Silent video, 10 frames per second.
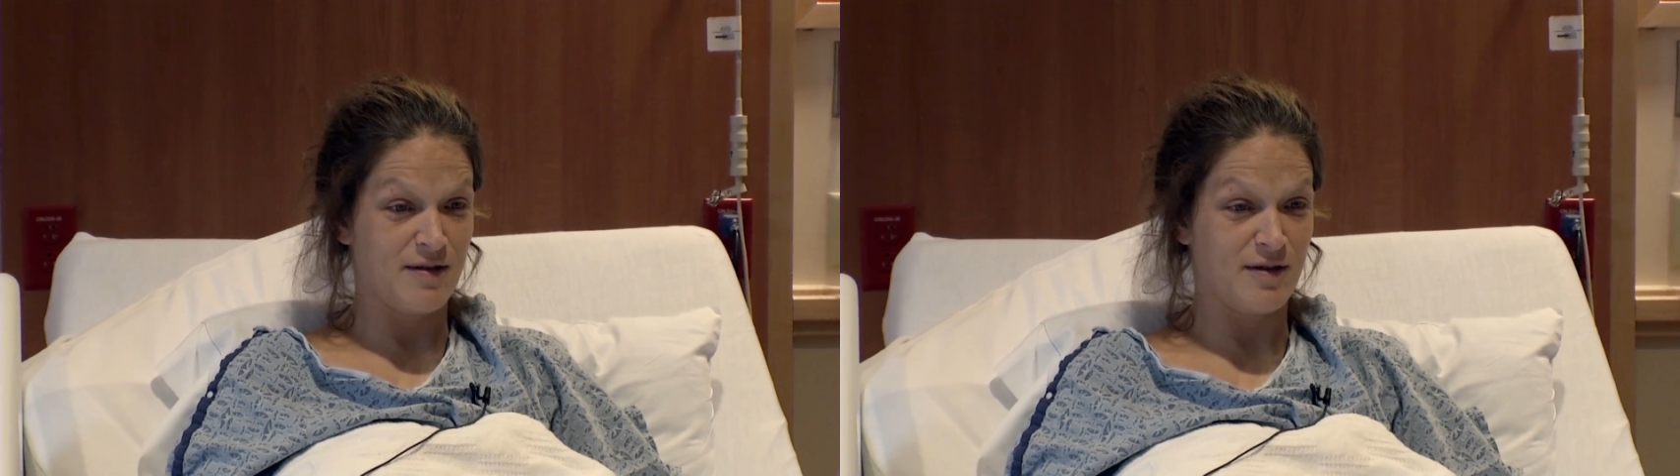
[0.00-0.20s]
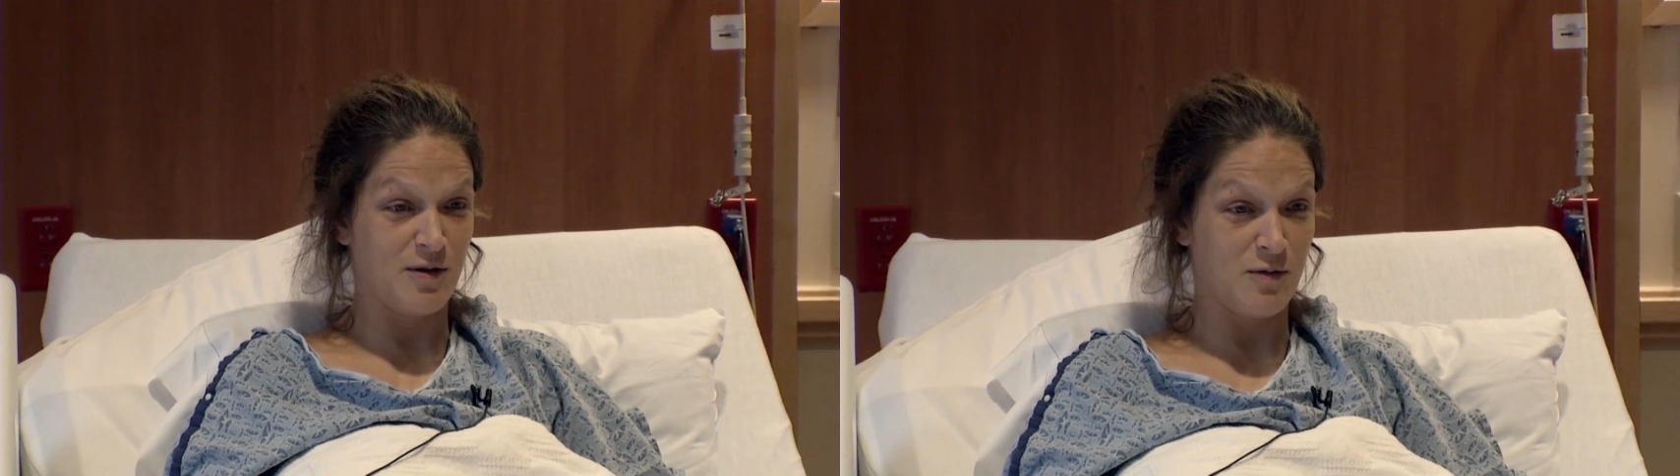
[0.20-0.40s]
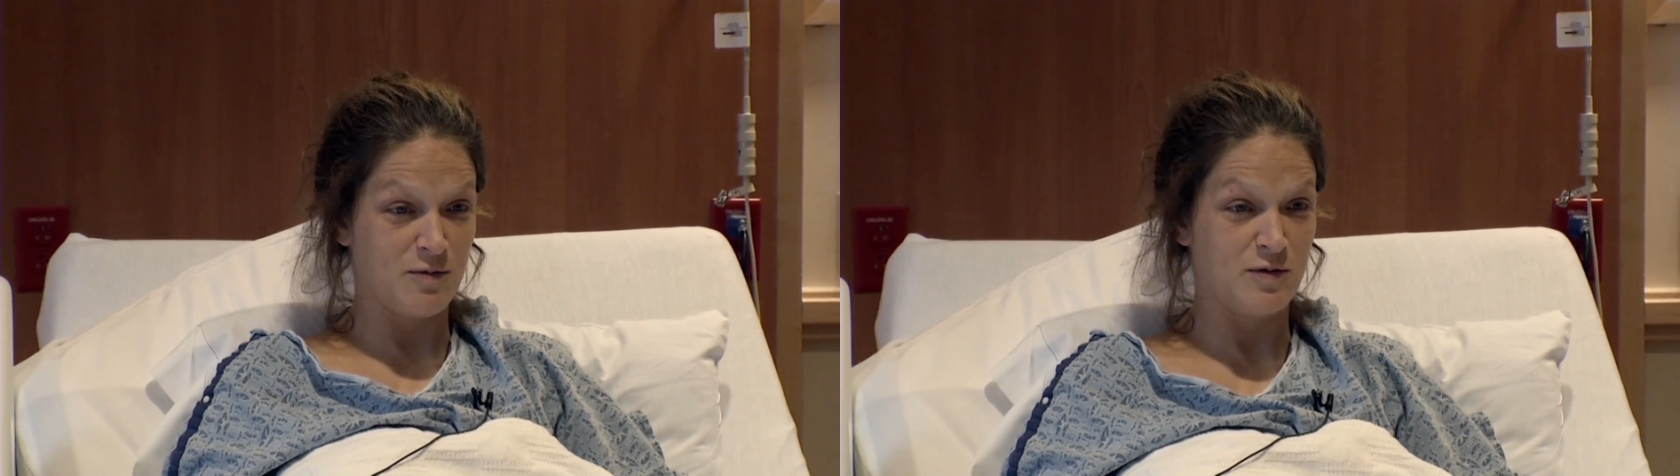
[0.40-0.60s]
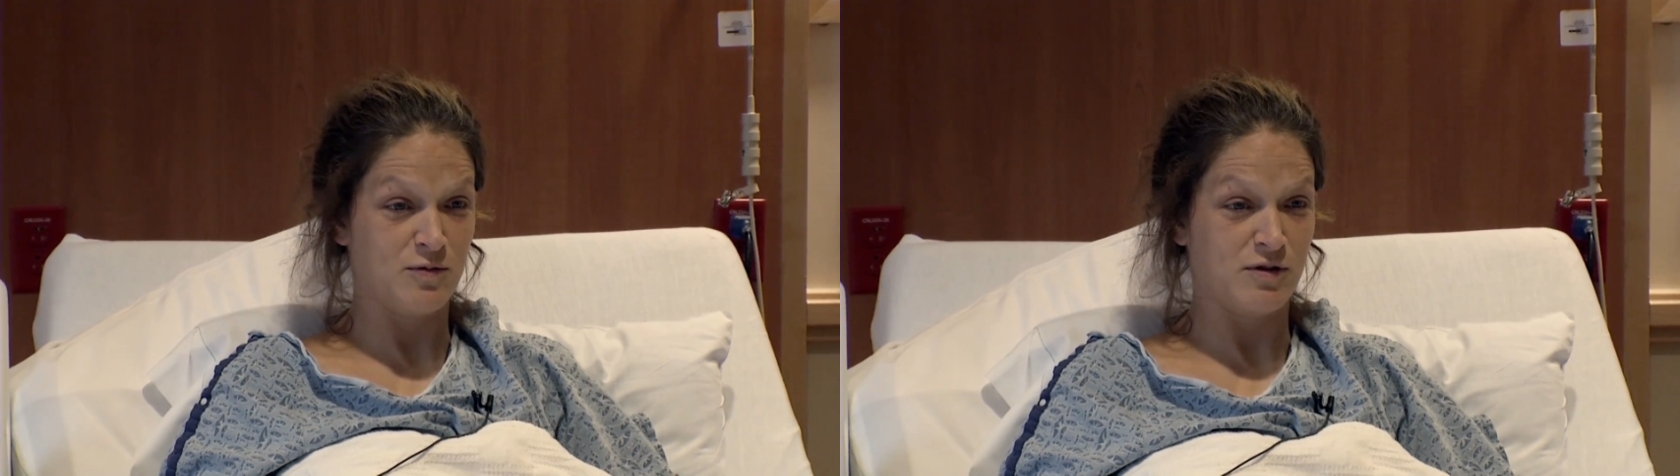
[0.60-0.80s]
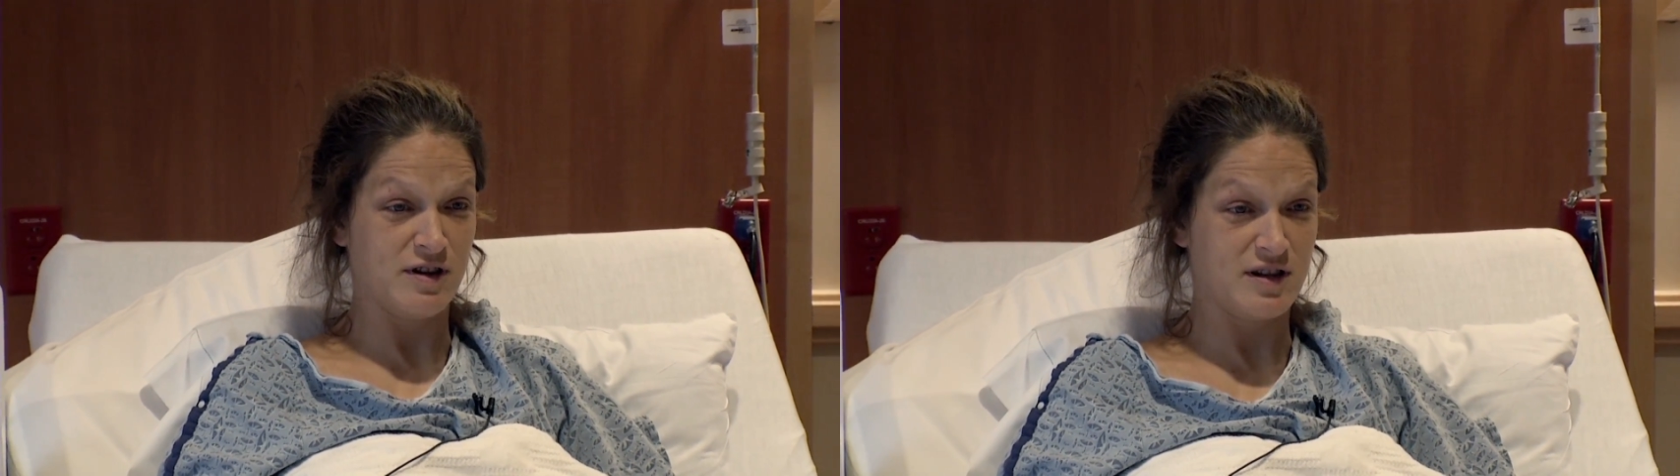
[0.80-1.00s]
you know, it
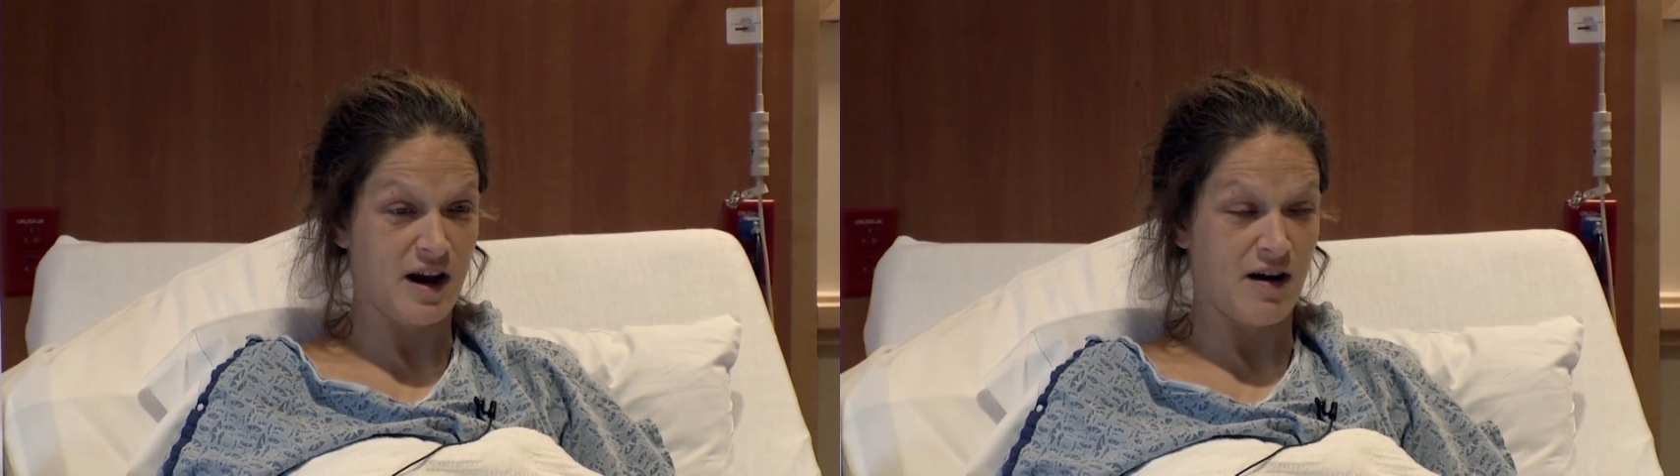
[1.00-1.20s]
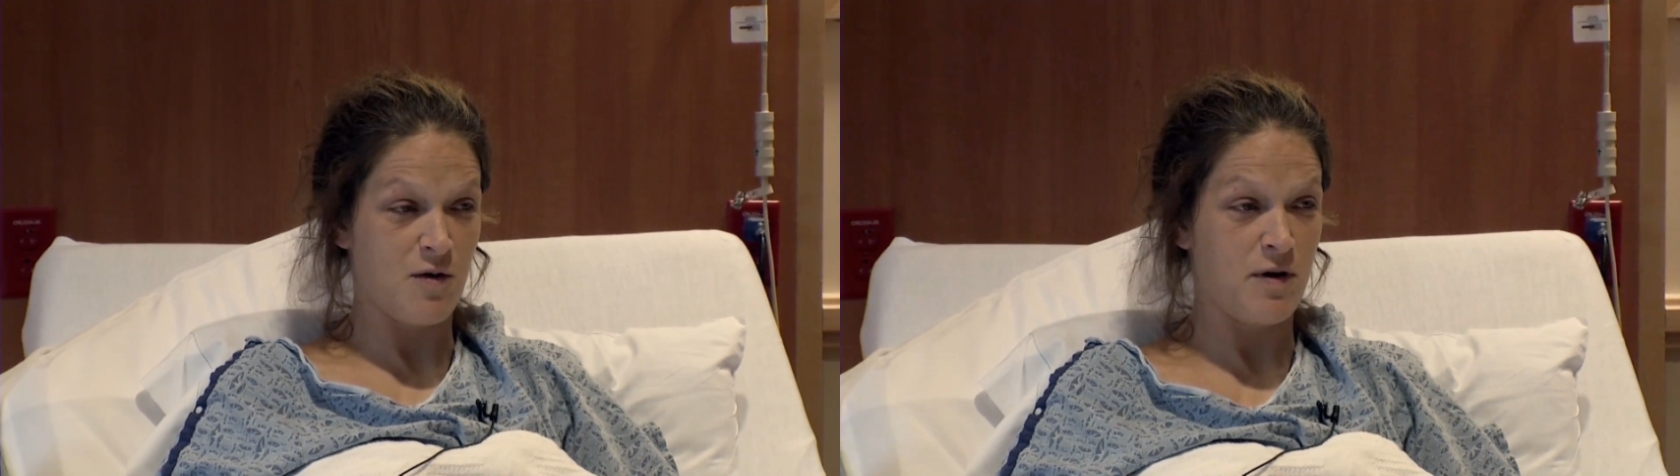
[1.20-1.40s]
was really scary.